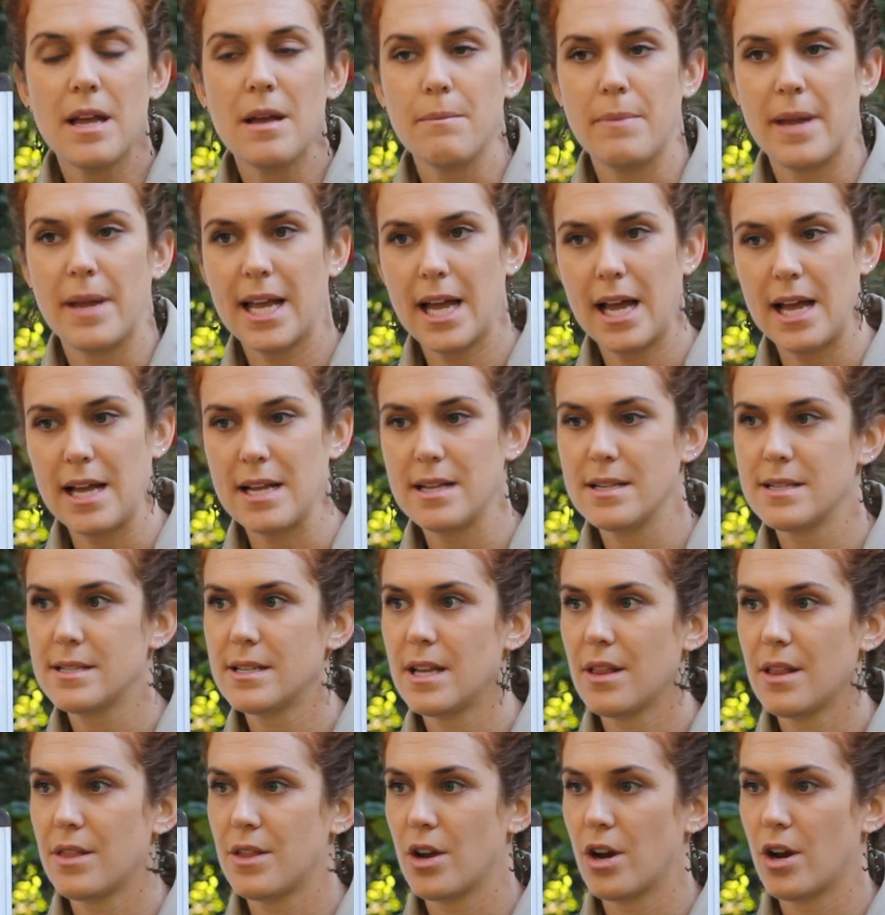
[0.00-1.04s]
because
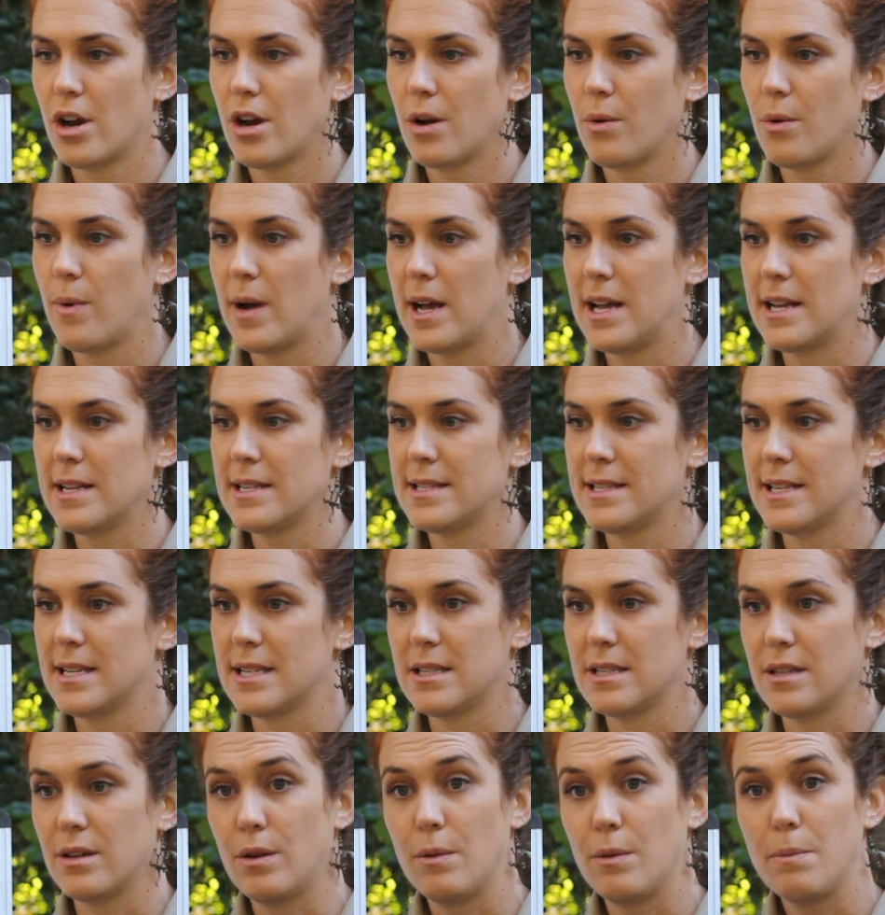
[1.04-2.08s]
there was
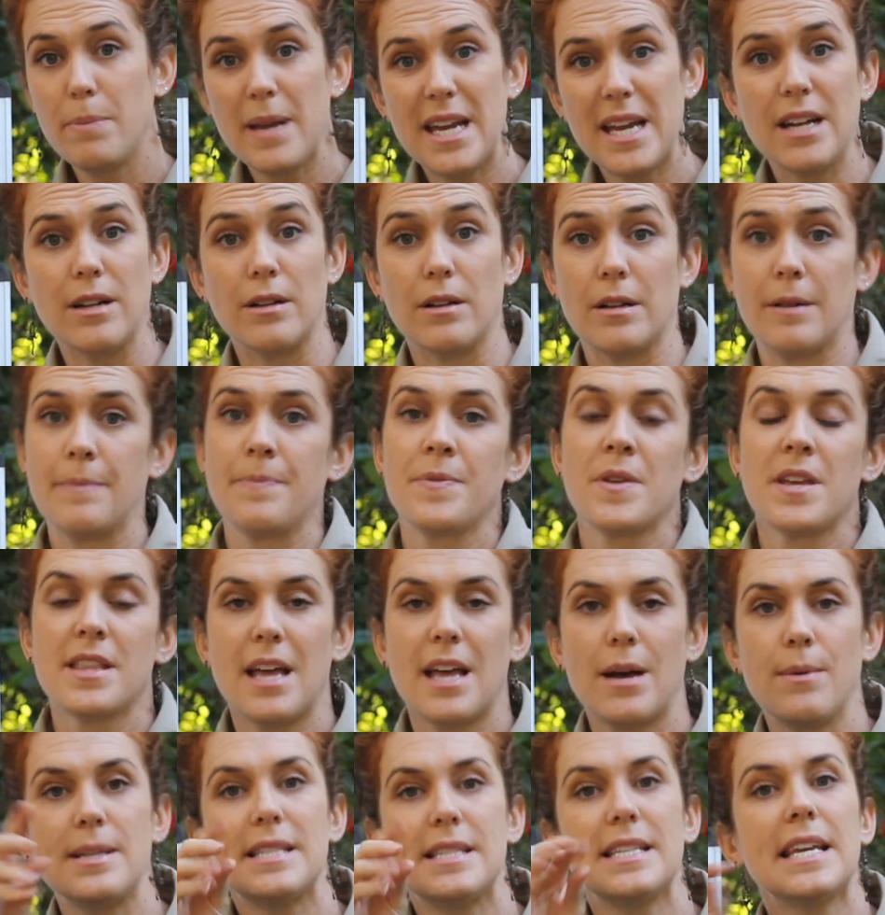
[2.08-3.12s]
this little beetle
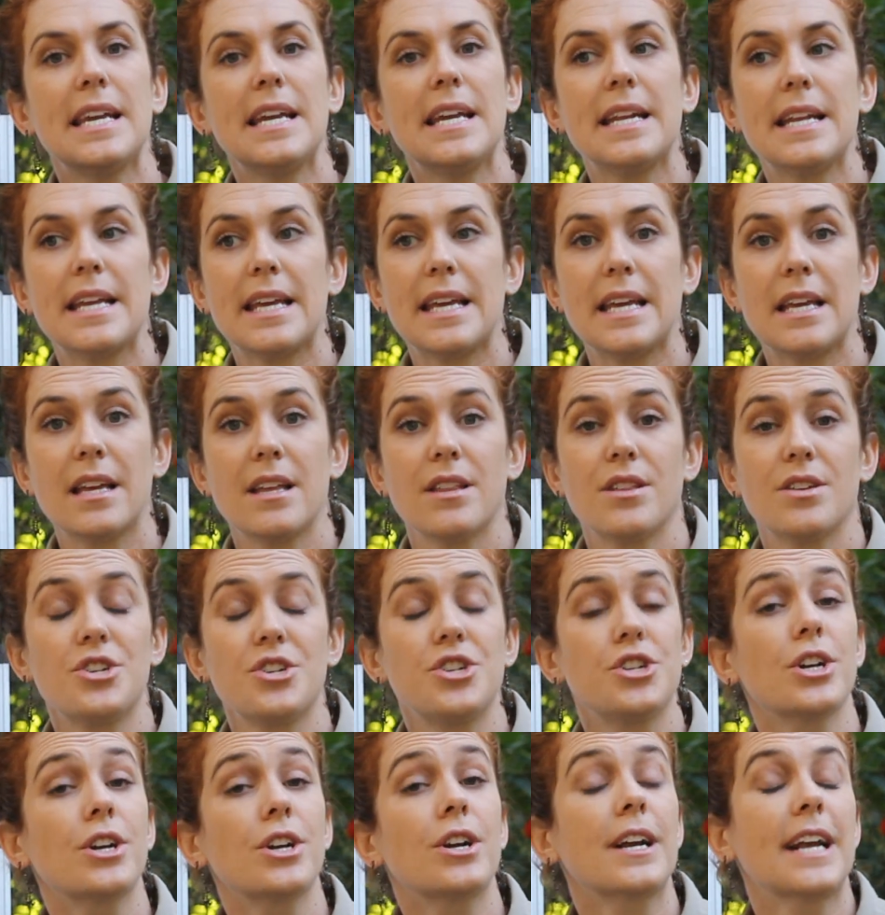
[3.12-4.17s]
that was eating the
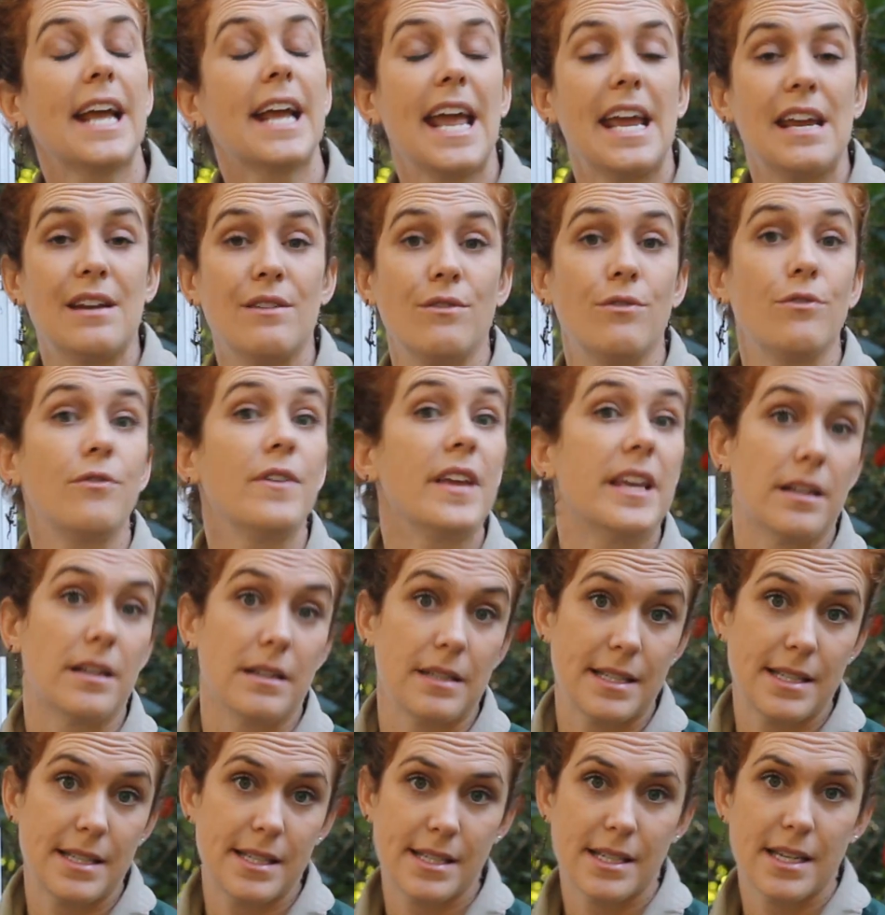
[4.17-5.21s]
sugarcane
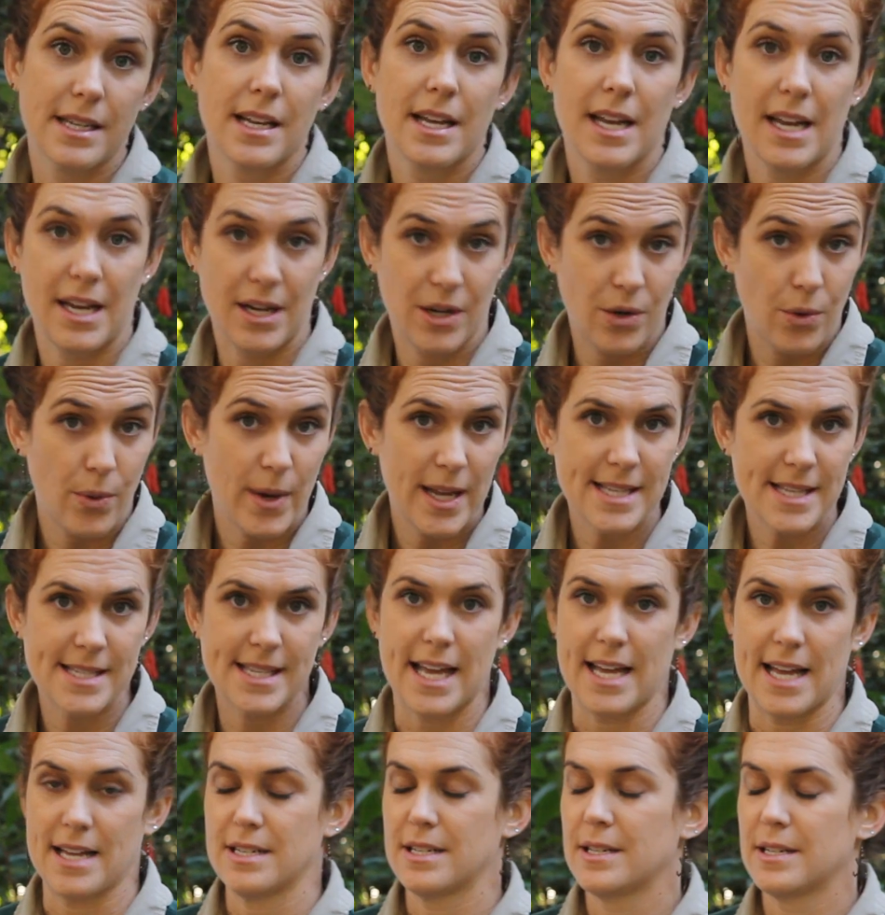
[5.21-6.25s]
fields in
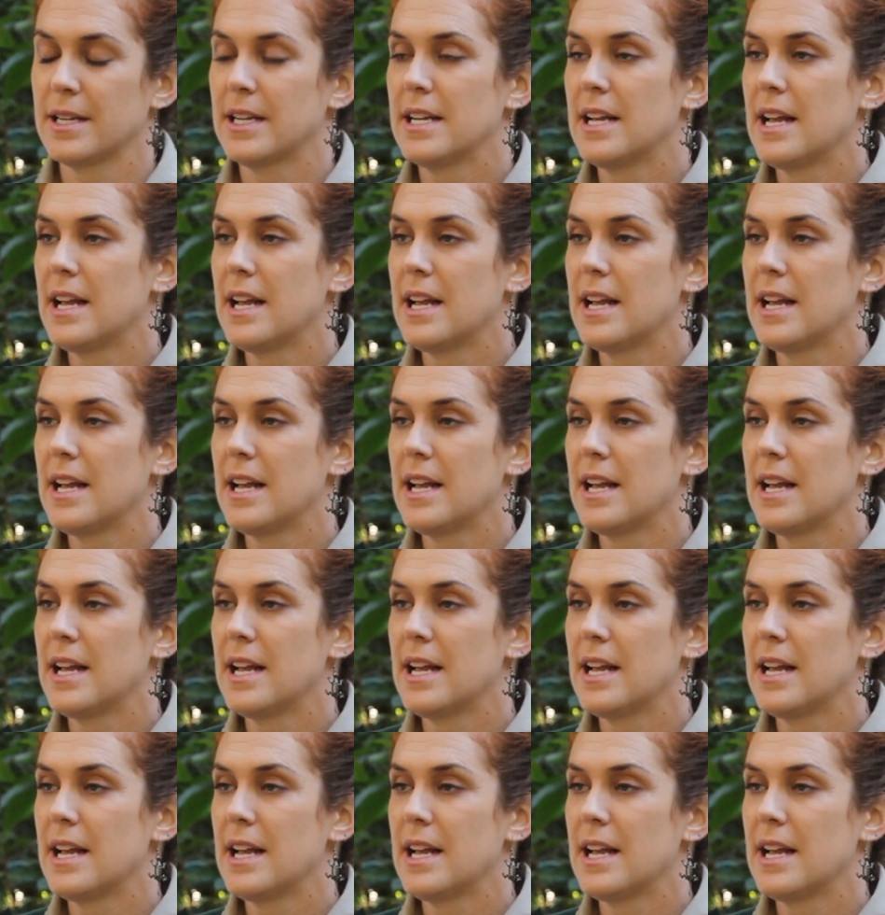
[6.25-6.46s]
Queensland.